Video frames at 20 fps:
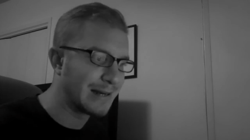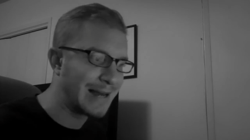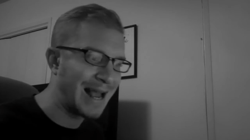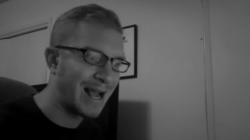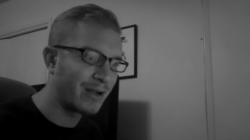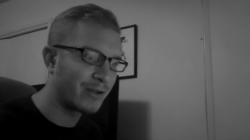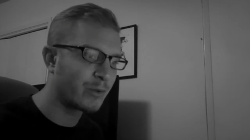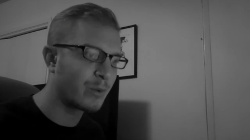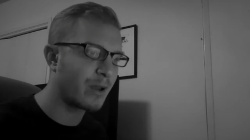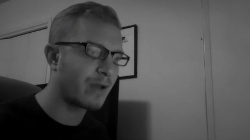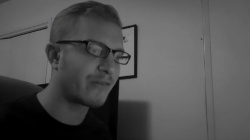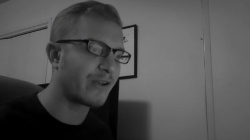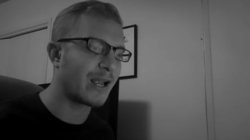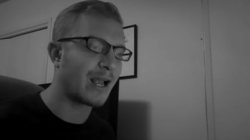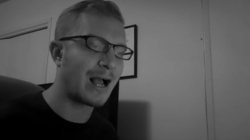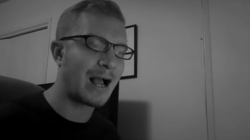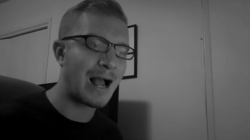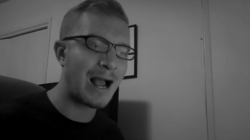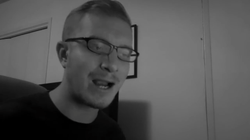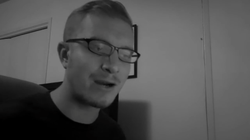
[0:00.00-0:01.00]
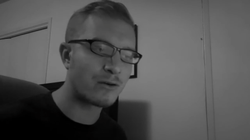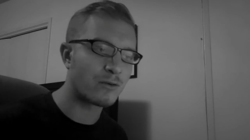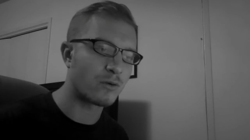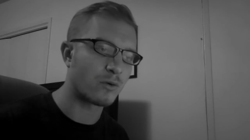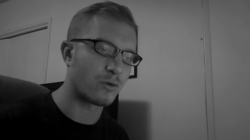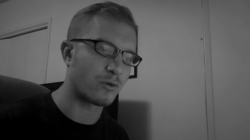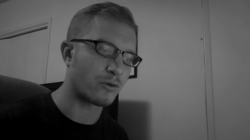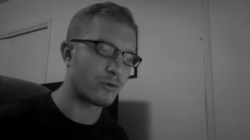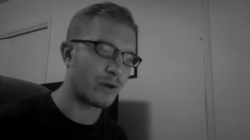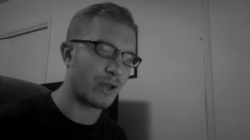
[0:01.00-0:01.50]
Now you have a higher
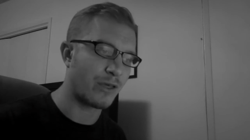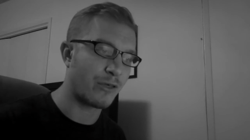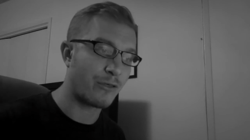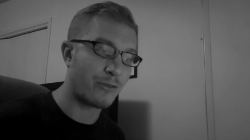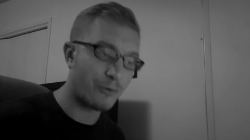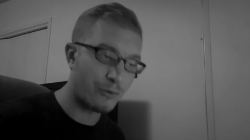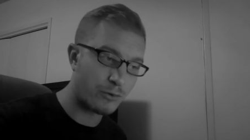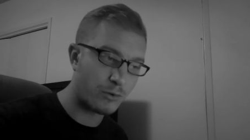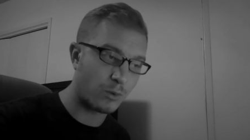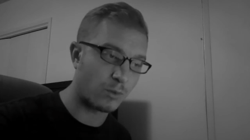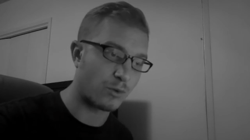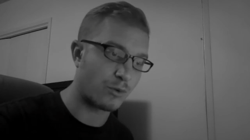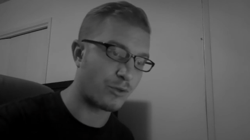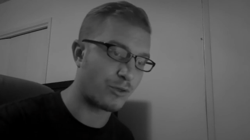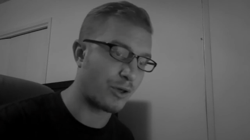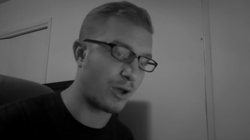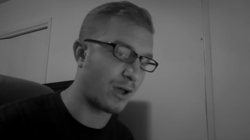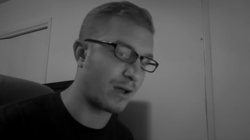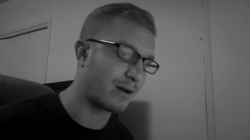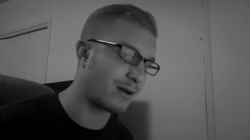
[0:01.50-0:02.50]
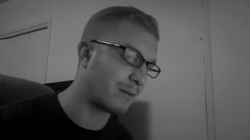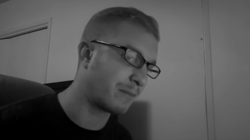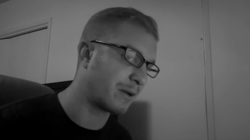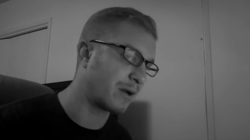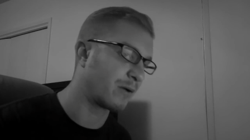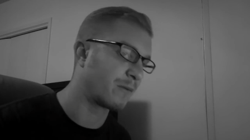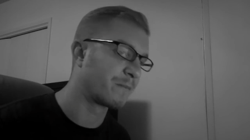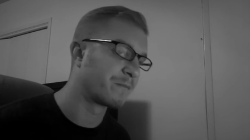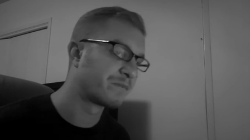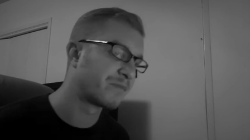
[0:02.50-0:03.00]
order, a third order thought
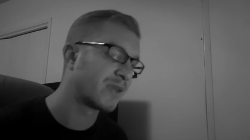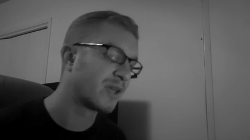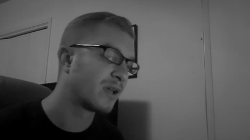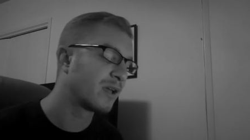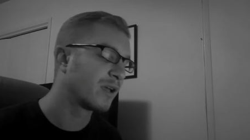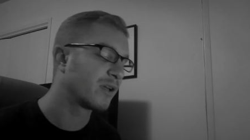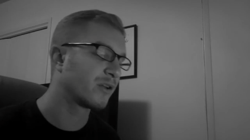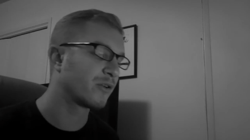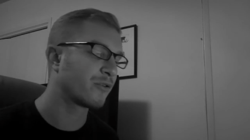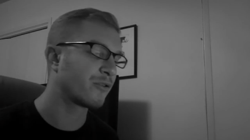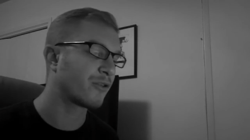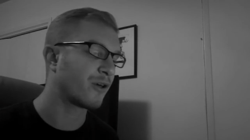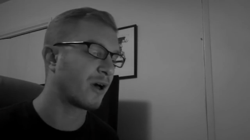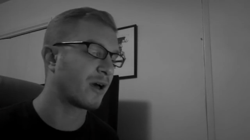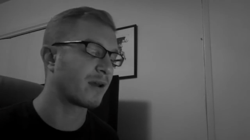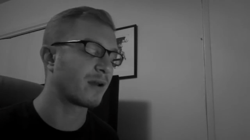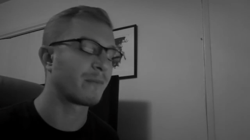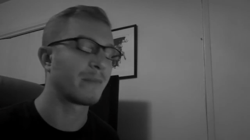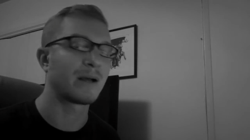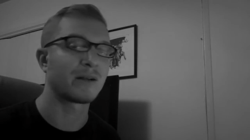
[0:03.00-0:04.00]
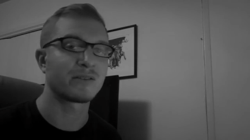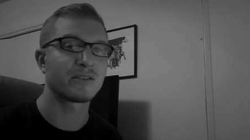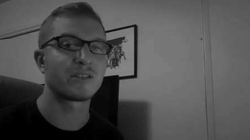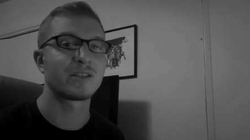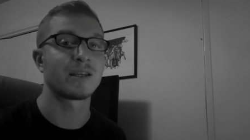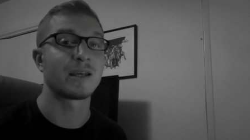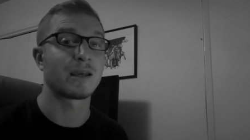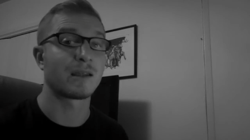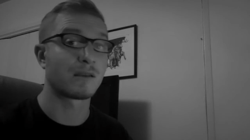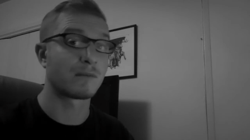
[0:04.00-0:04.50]
about your thought about
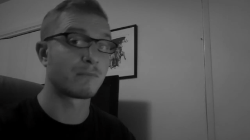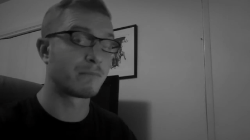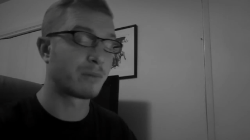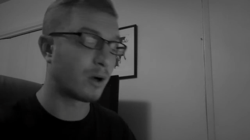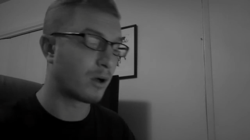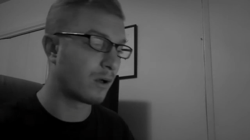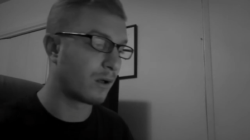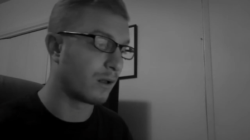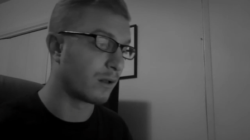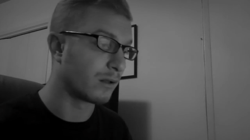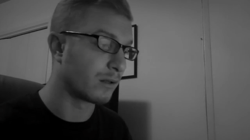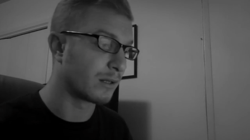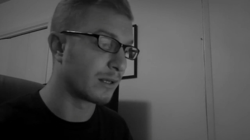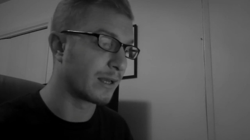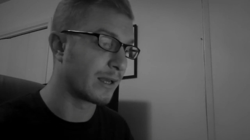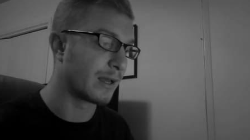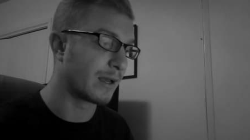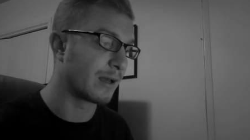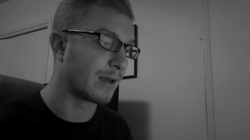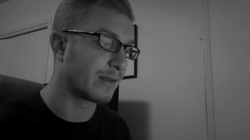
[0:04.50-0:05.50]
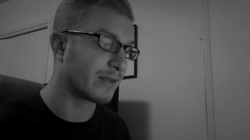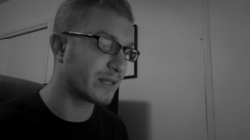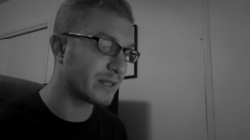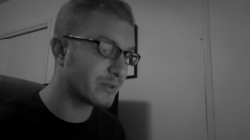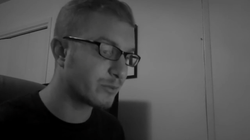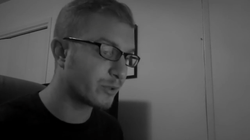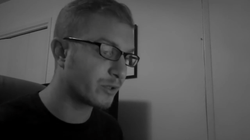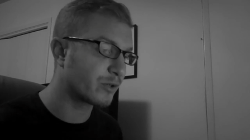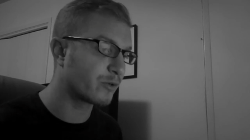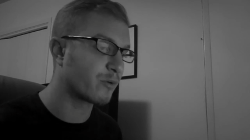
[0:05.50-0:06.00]
seeing the ball. Uh, this
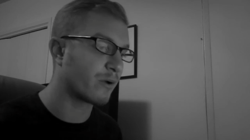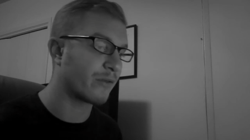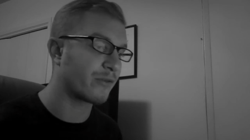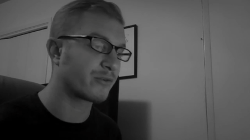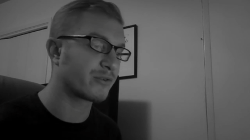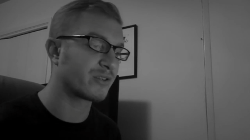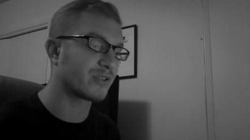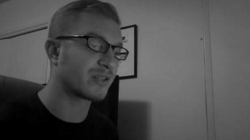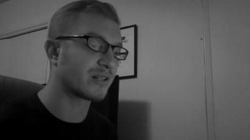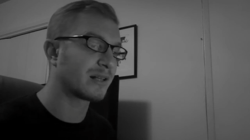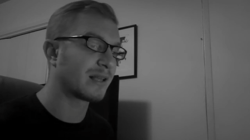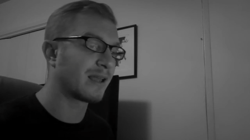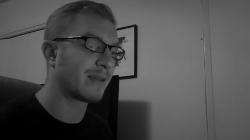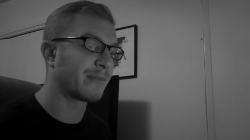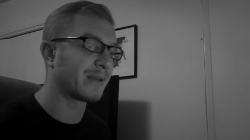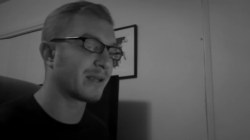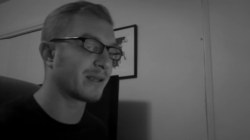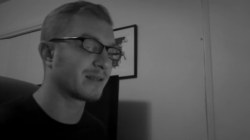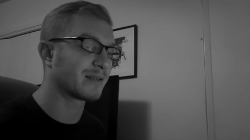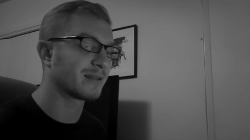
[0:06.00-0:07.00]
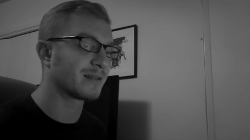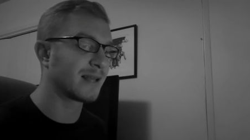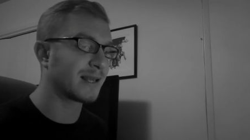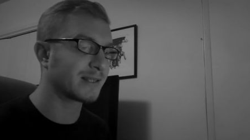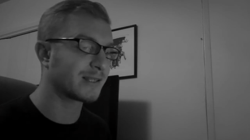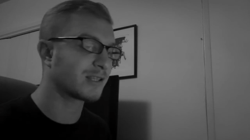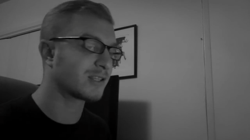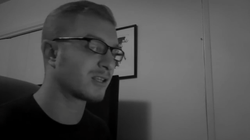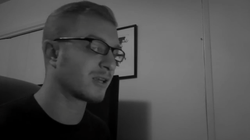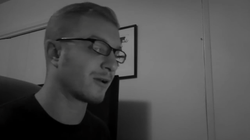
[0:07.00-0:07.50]
is what Carruthers is claiming is
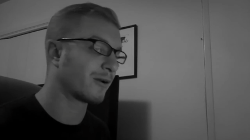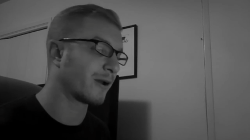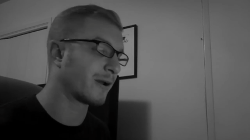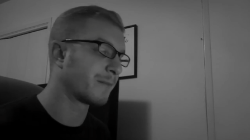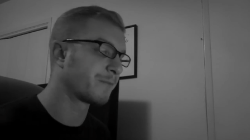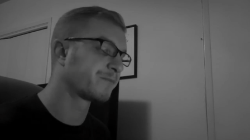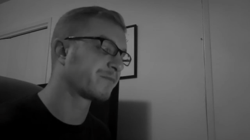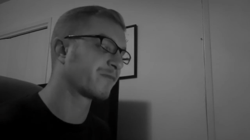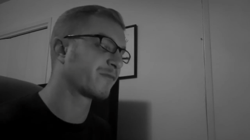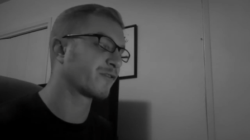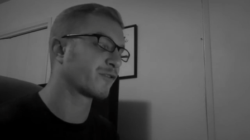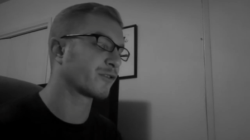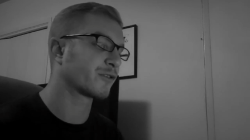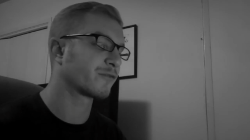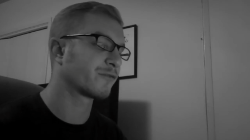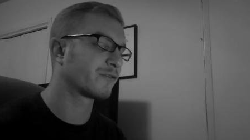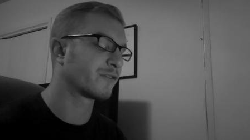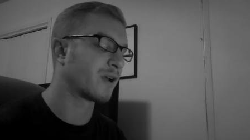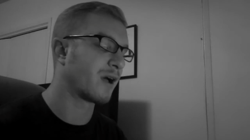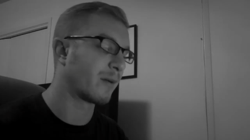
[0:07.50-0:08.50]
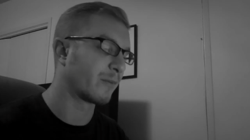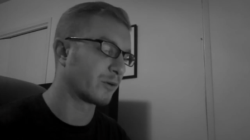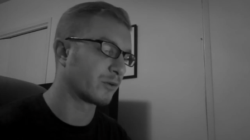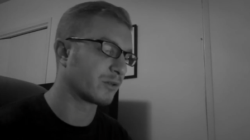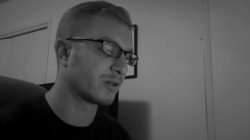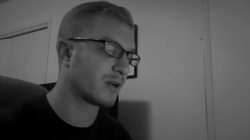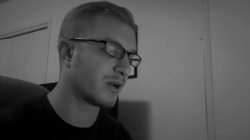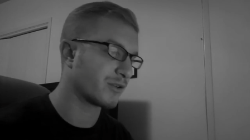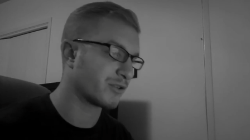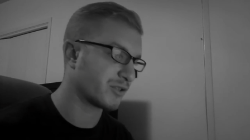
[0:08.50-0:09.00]
necessary for
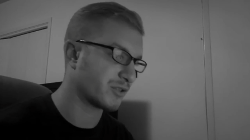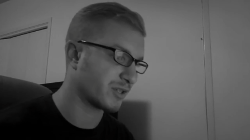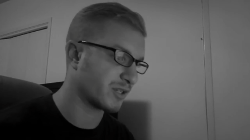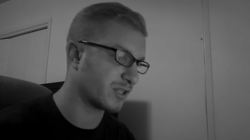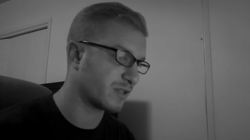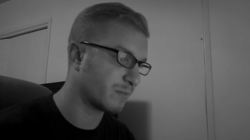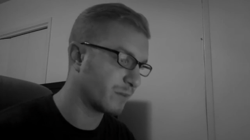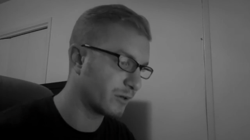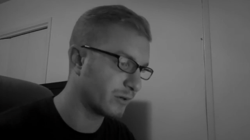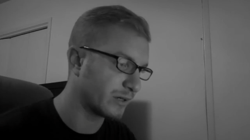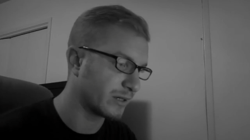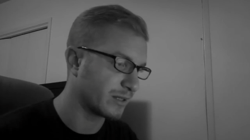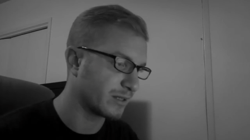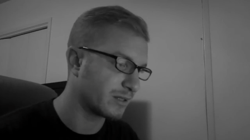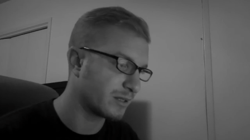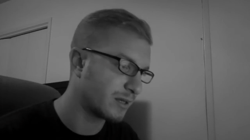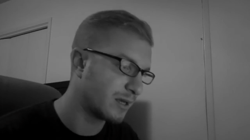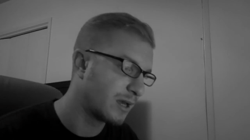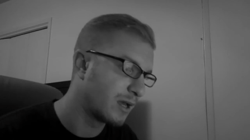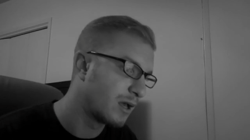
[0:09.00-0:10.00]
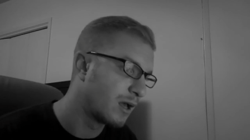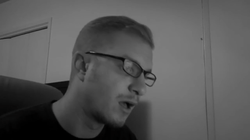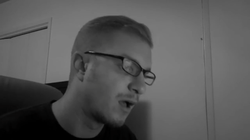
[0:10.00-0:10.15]
phenomenal conscious experience.